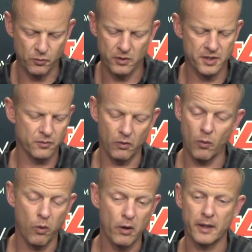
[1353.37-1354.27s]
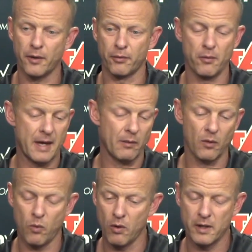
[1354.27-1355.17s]
We're just we're working through that. We're
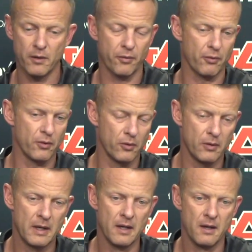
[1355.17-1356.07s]
working through